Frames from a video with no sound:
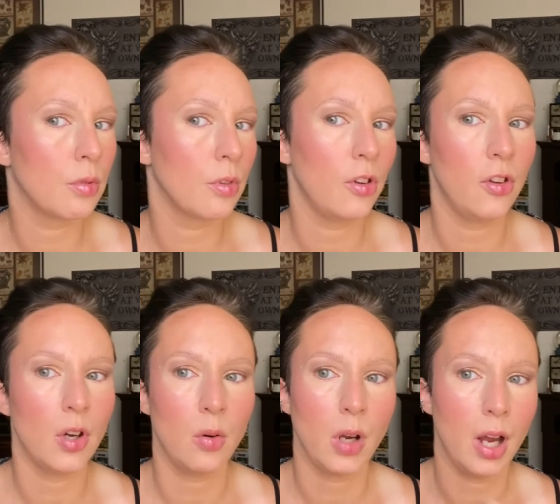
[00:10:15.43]

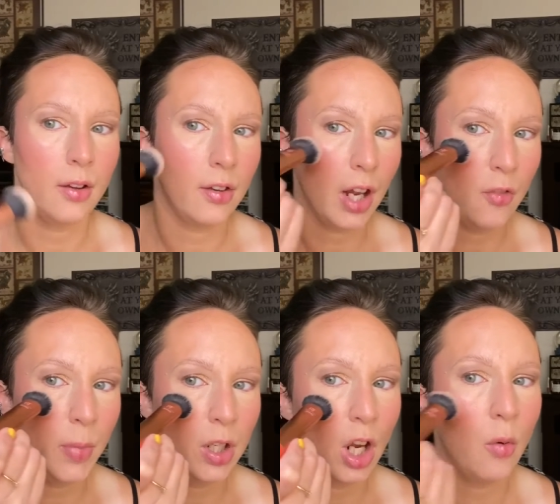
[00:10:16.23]
so nice. And I've
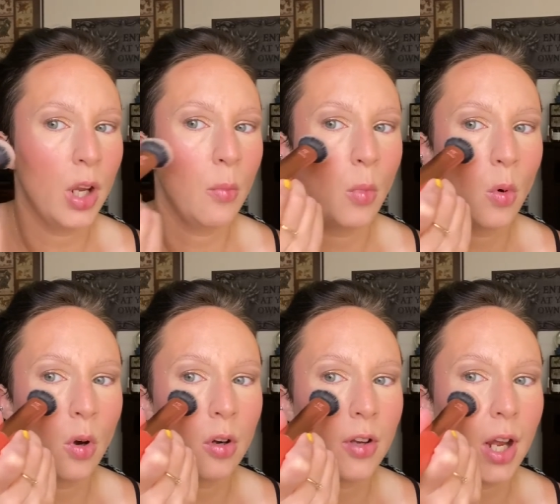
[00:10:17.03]
been going
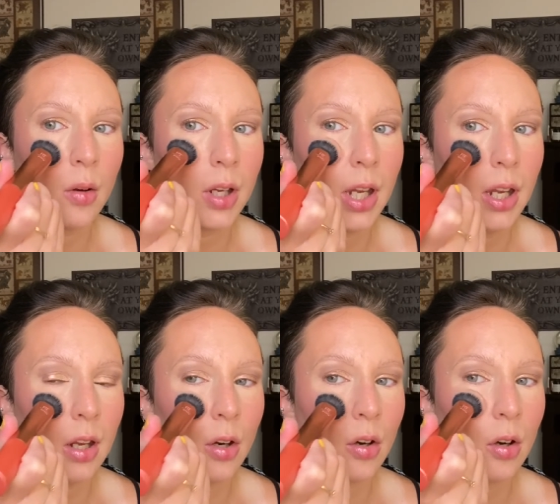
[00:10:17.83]
more down
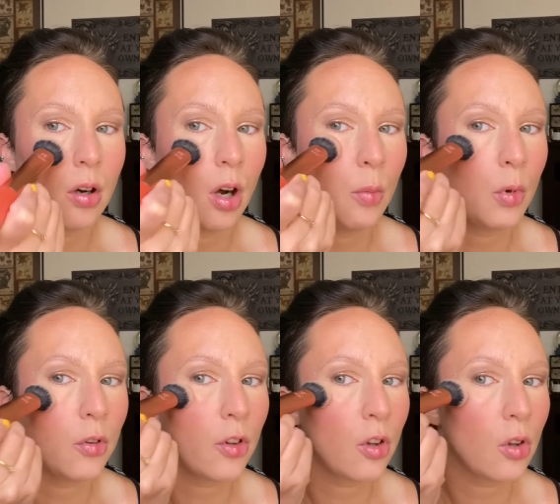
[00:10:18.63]
here,
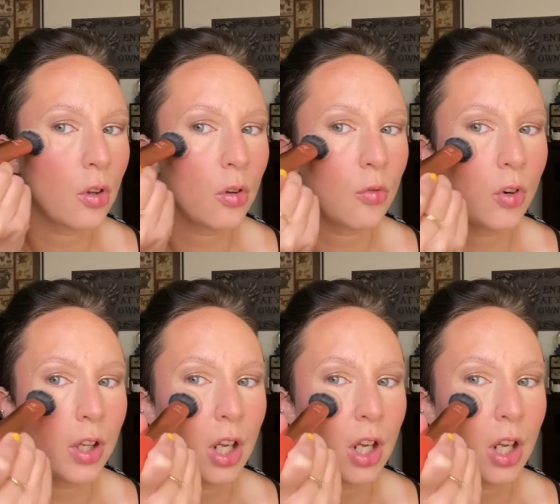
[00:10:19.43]
almost really